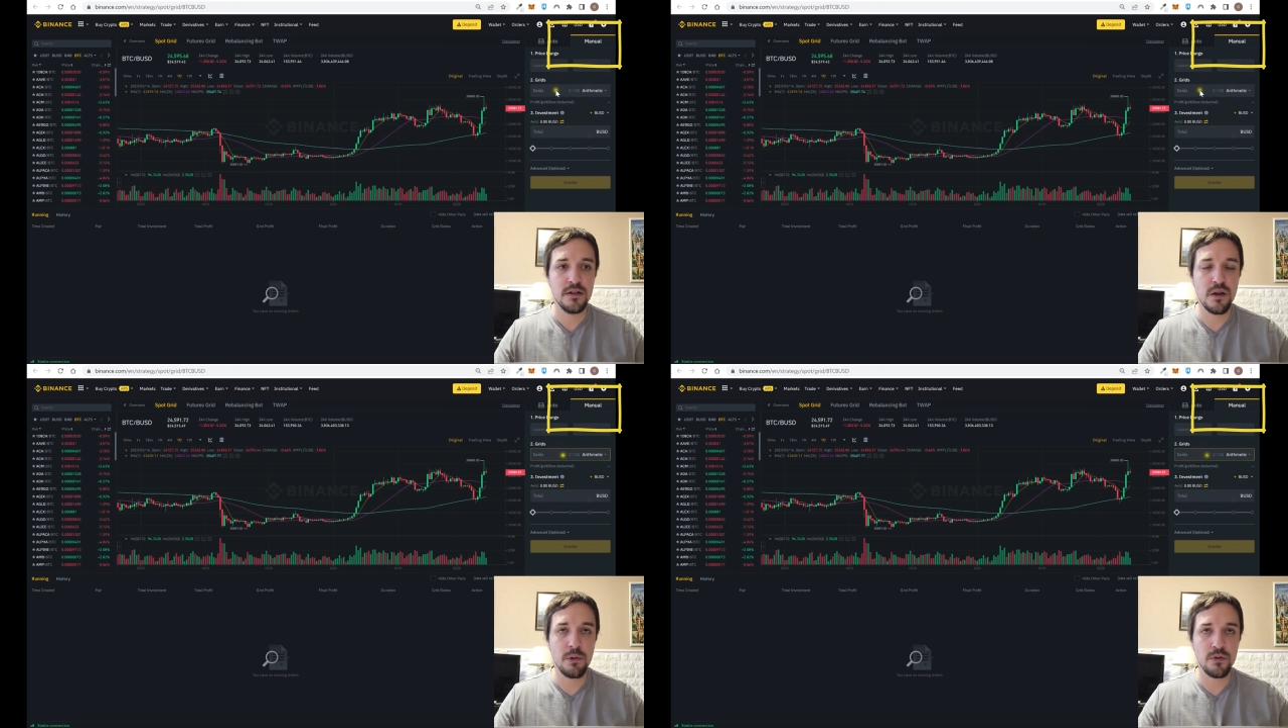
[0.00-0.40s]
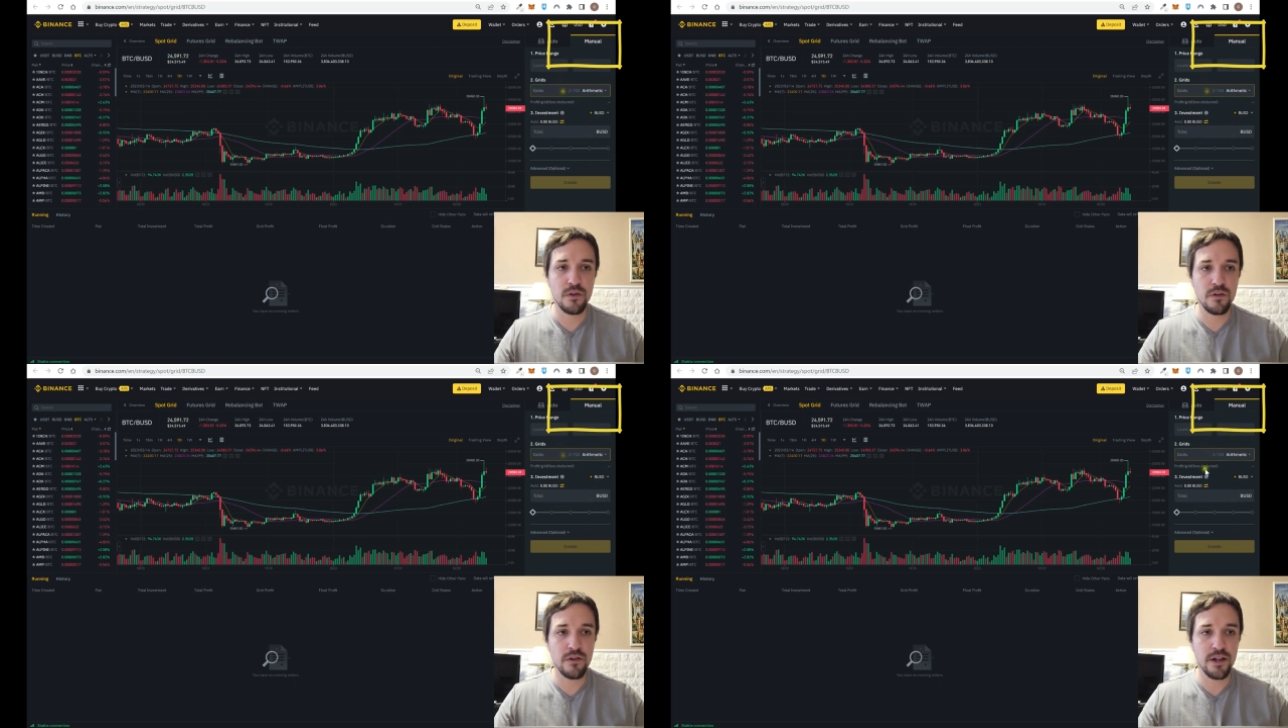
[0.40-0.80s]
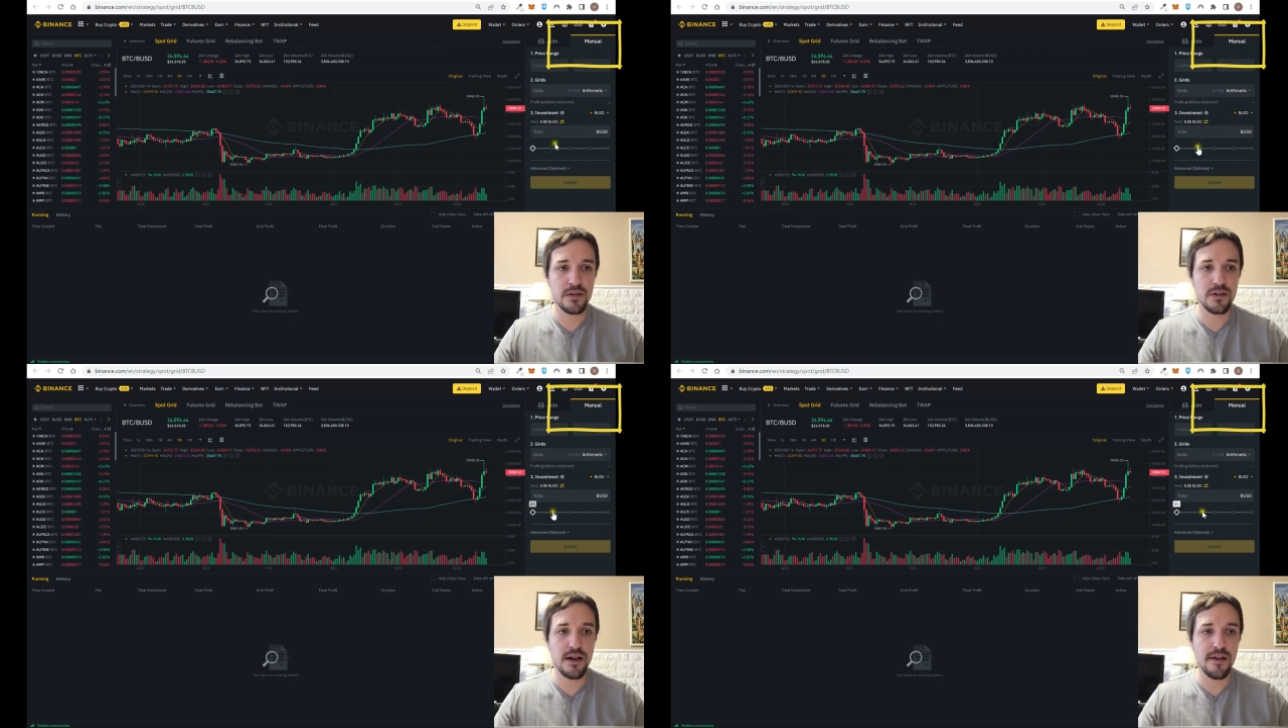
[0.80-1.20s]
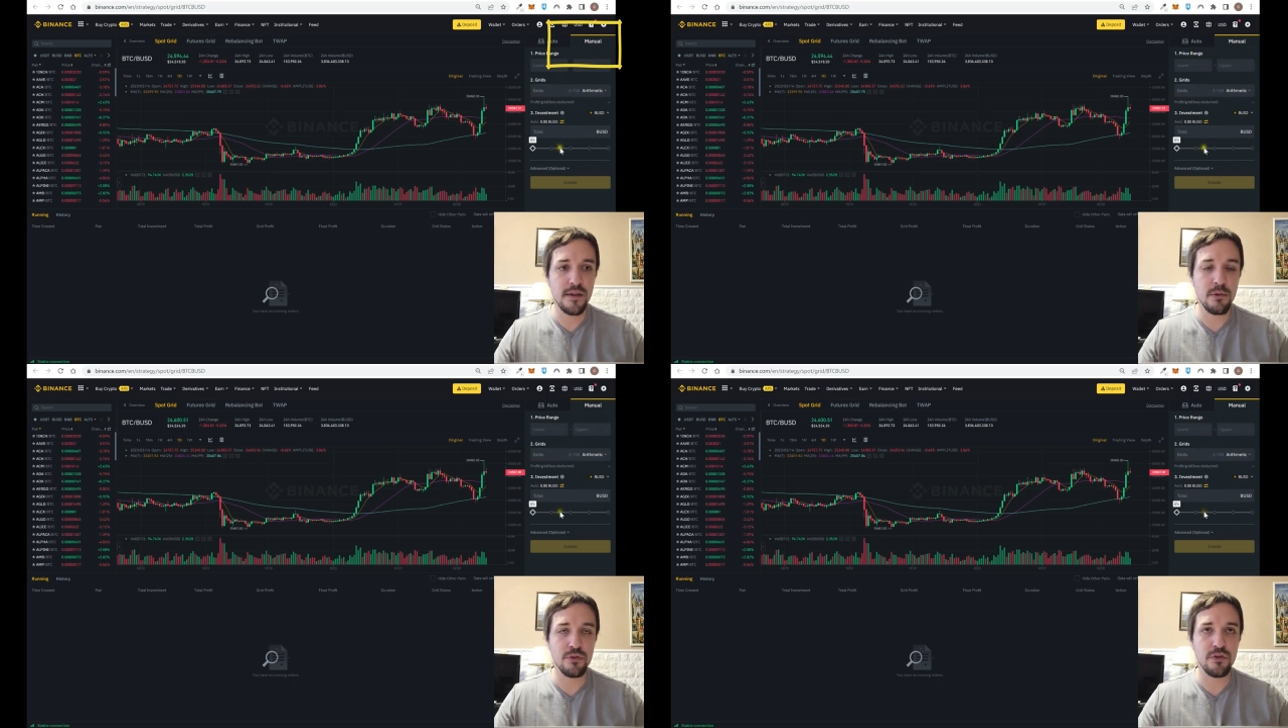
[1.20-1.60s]
the amount of grids
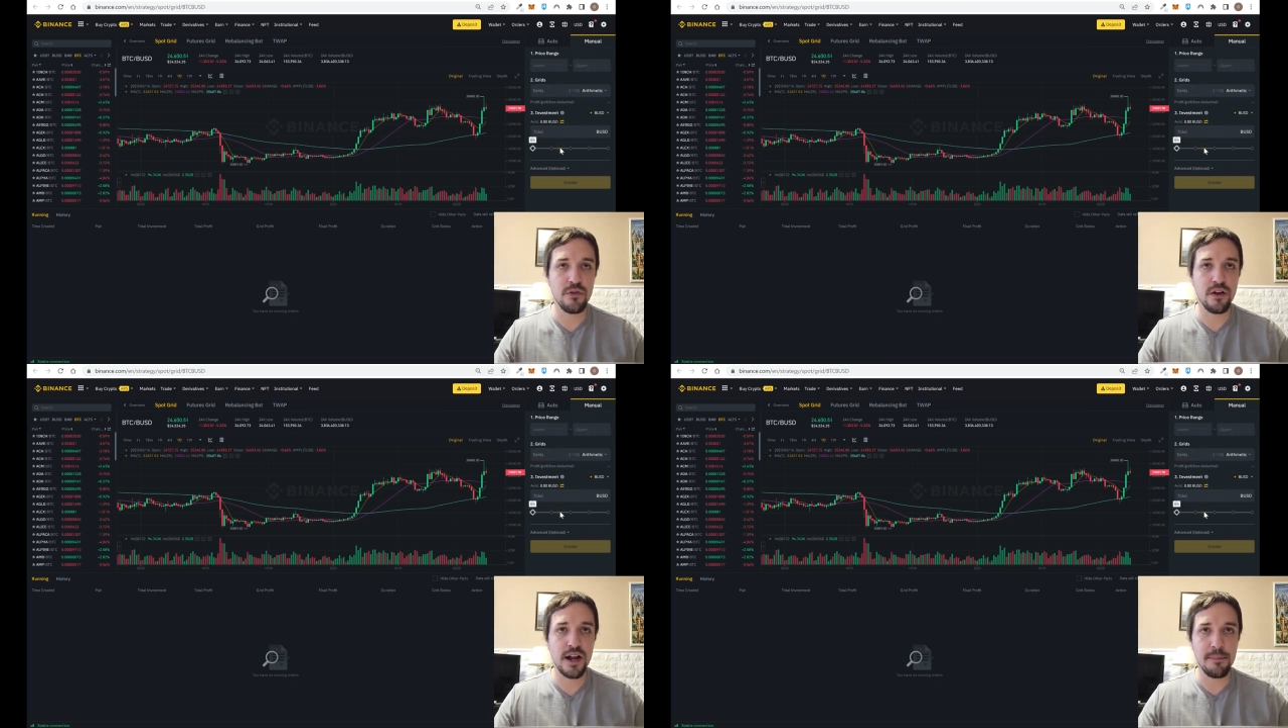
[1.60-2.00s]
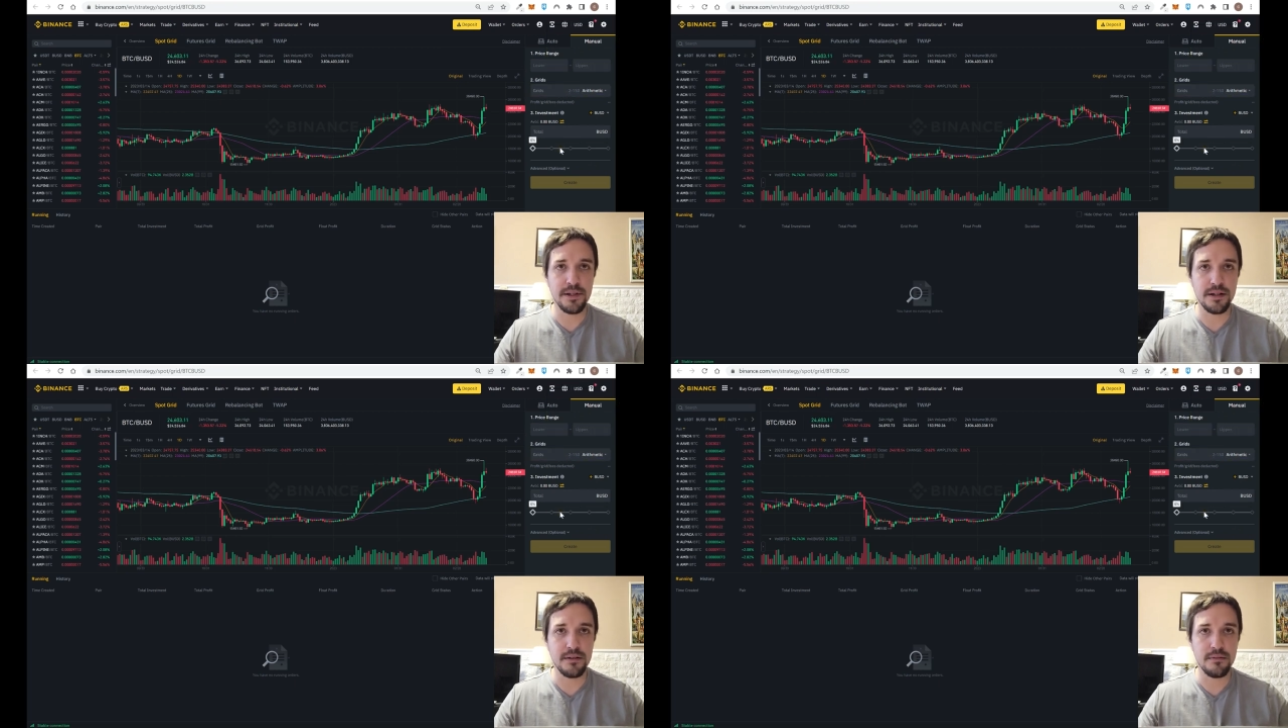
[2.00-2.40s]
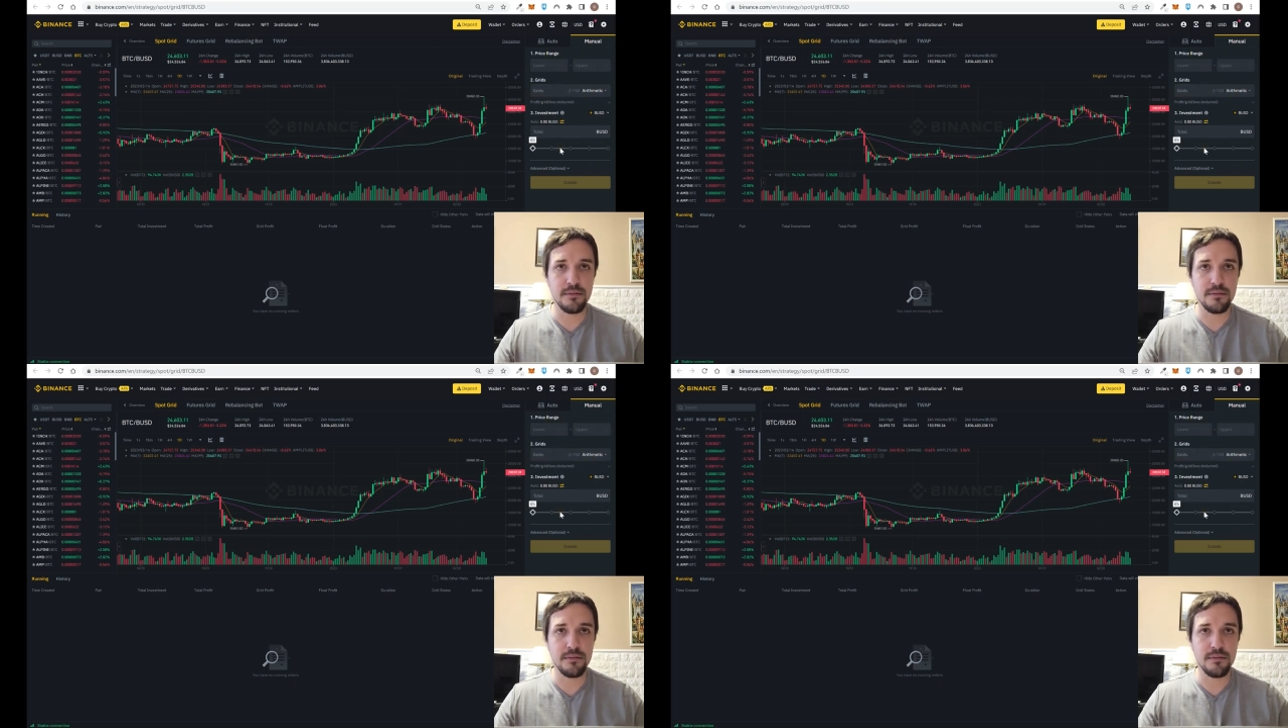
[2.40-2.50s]
and the amount of capital